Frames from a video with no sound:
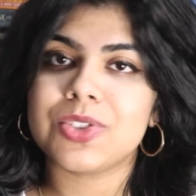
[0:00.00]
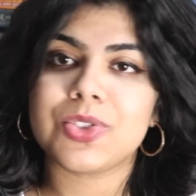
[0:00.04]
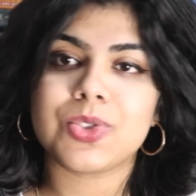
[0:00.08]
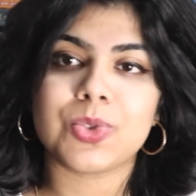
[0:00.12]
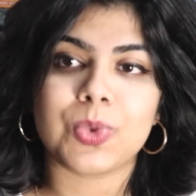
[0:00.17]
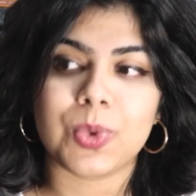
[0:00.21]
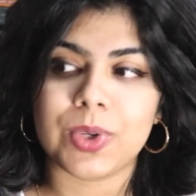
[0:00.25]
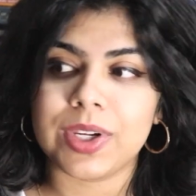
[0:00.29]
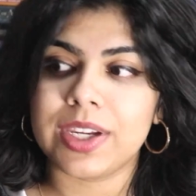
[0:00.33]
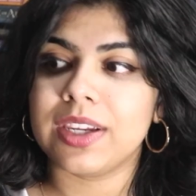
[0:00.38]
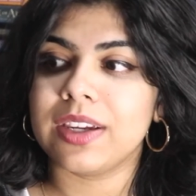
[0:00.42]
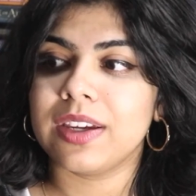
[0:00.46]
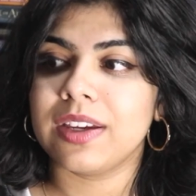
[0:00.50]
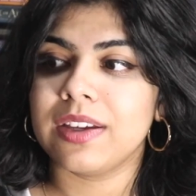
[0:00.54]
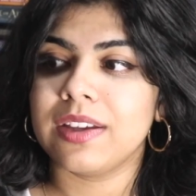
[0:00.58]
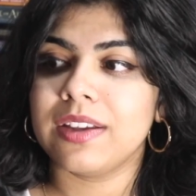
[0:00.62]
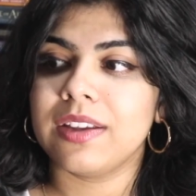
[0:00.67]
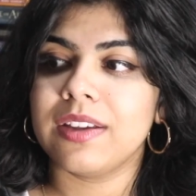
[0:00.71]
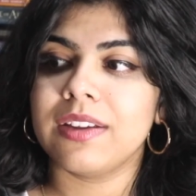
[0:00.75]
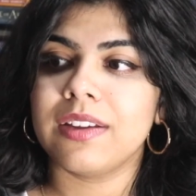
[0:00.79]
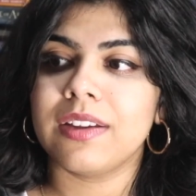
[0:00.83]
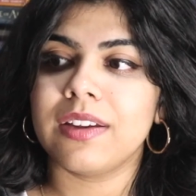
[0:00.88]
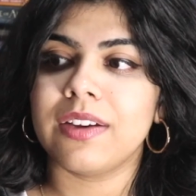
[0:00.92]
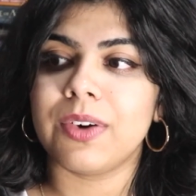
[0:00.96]
enjoying
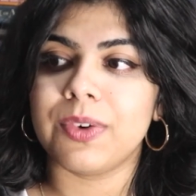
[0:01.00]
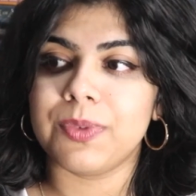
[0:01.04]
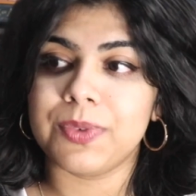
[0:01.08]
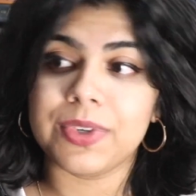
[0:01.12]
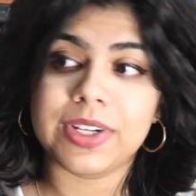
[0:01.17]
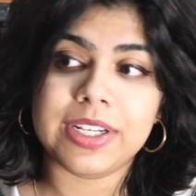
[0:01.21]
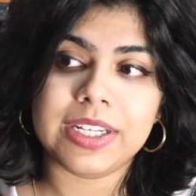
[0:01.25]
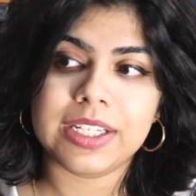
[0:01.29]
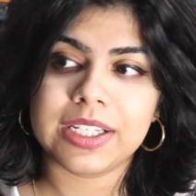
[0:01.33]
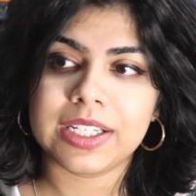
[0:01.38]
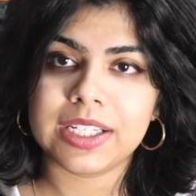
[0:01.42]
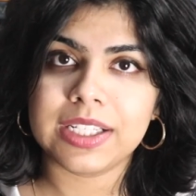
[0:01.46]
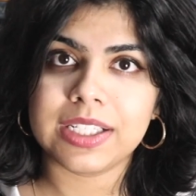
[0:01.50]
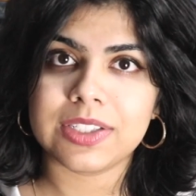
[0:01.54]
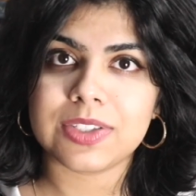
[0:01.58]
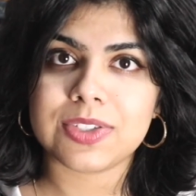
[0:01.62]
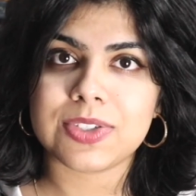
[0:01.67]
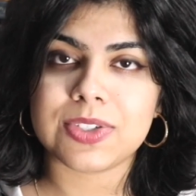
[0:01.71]
or reading it.